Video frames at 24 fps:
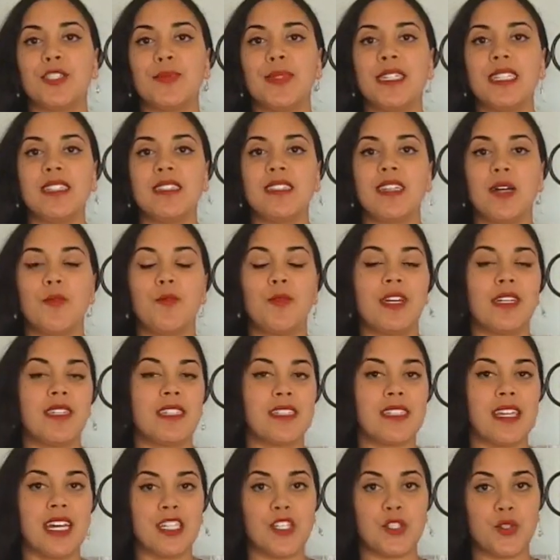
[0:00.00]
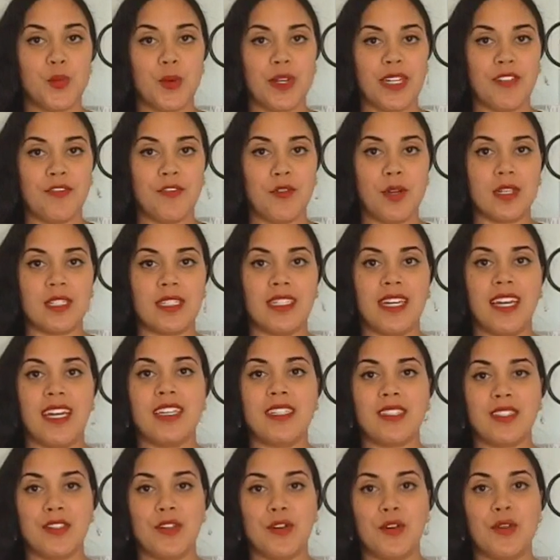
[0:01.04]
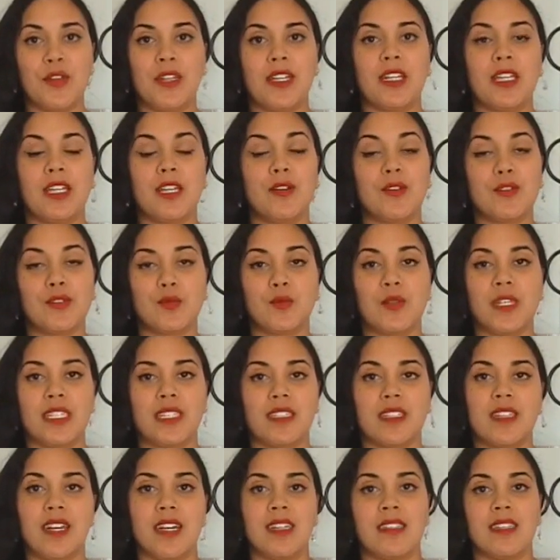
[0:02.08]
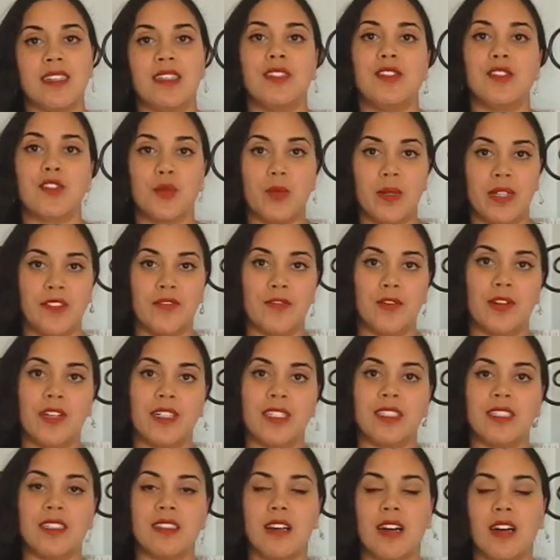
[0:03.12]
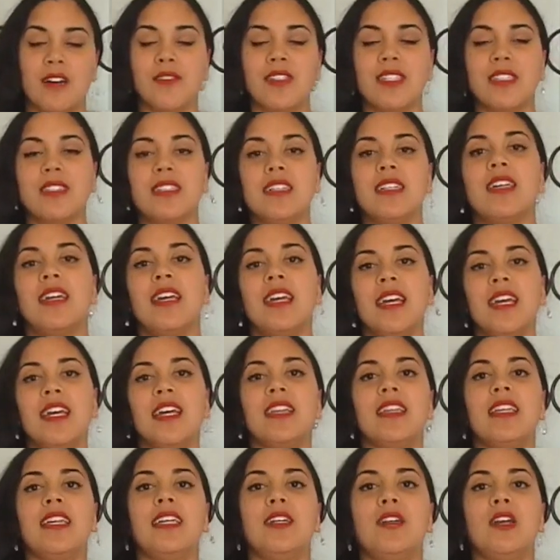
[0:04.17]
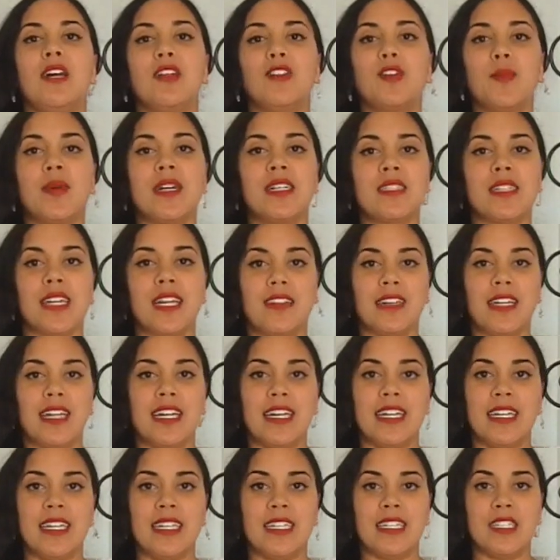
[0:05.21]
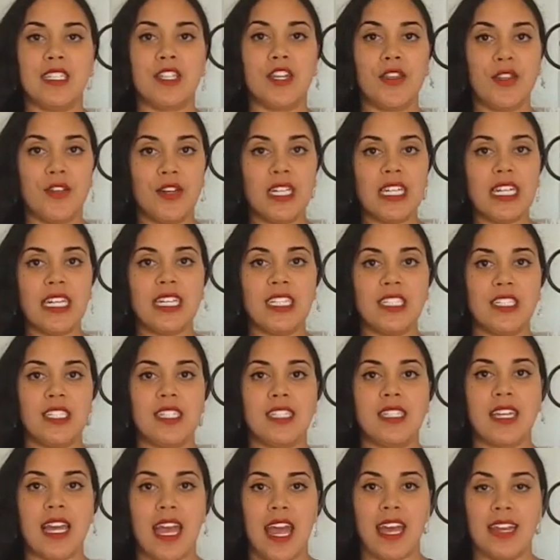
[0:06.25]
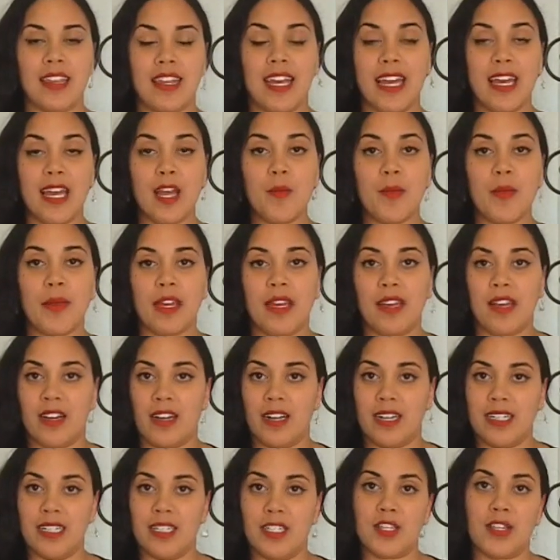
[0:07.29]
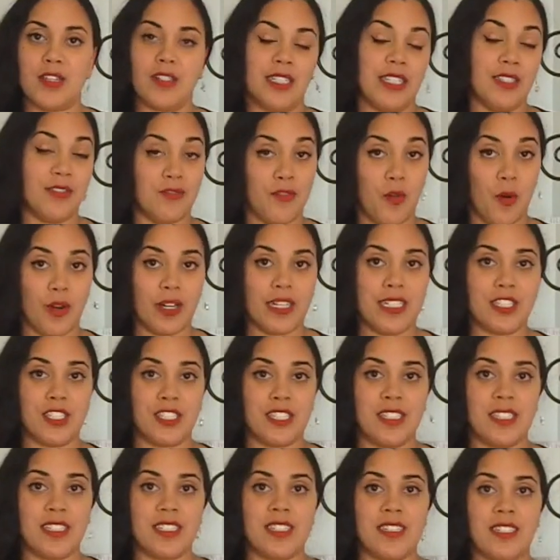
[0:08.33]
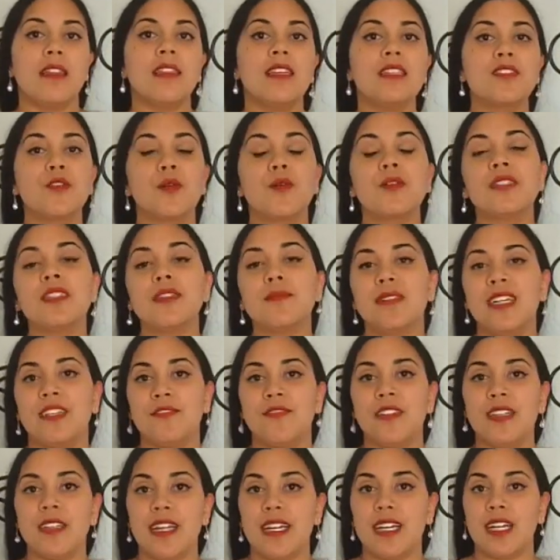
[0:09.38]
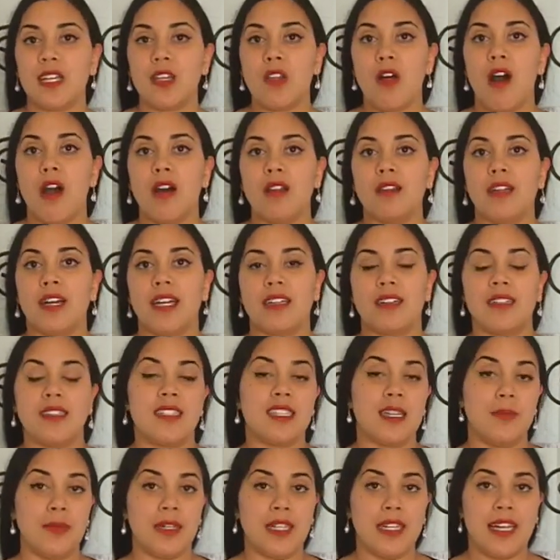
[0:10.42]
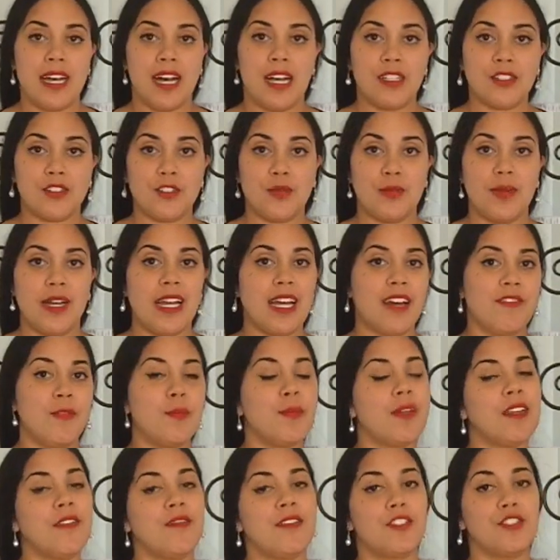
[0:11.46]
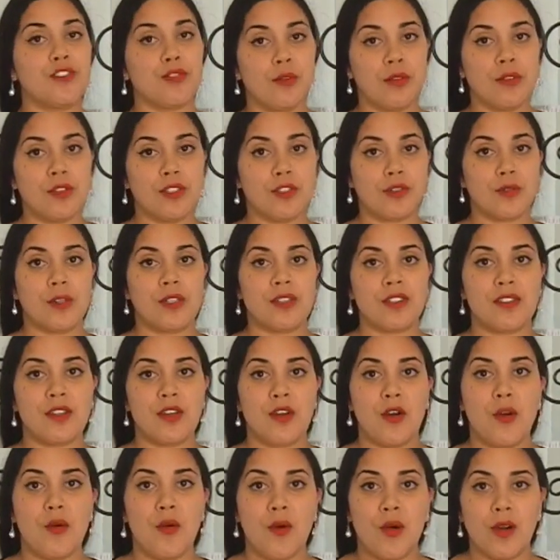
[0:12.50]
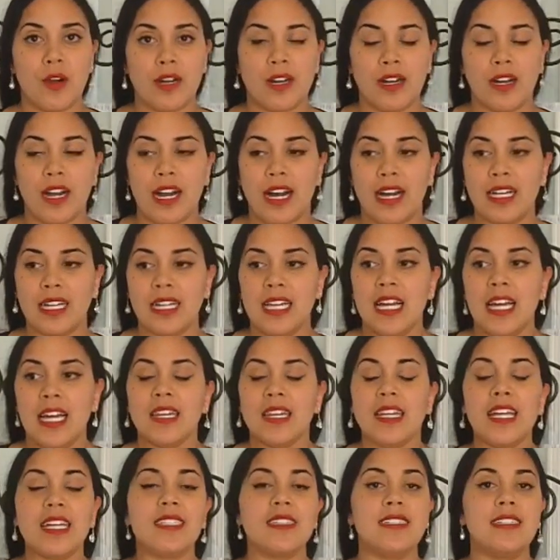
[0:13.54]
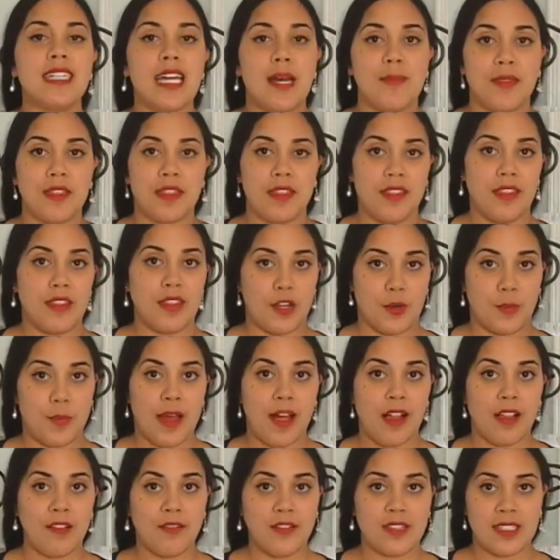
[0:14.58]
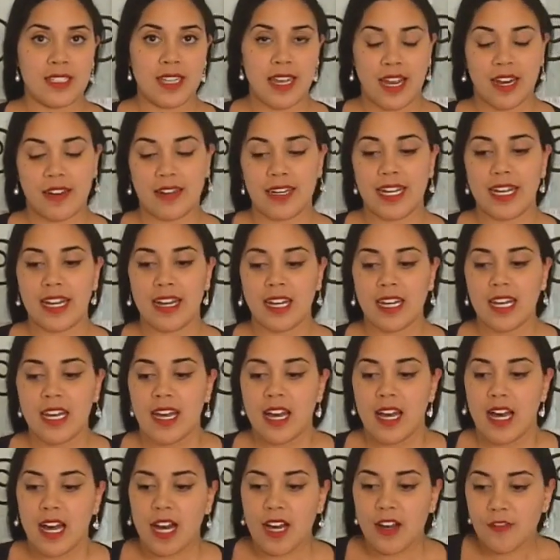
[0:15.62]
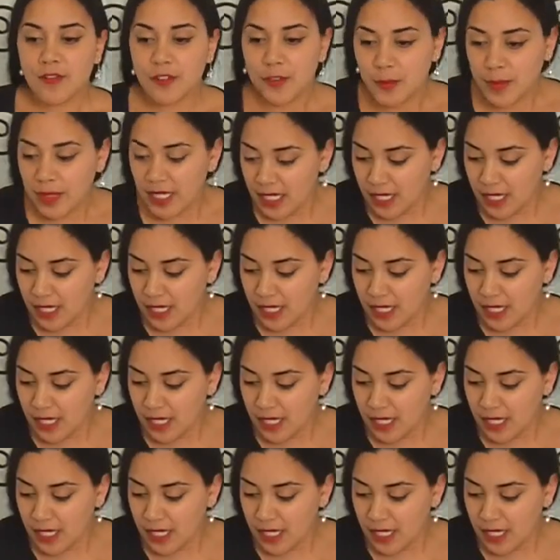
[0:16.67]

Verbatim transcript: measurements, I'm wearing the size 24 today, so the closed waist size is 24 inches, obviously. The underbust area is 30 inches, and the hip here is 34 inches. This corset might fit like a long line on somebody else who might have a bit of a shorter torso or less depth in their pelvis area. For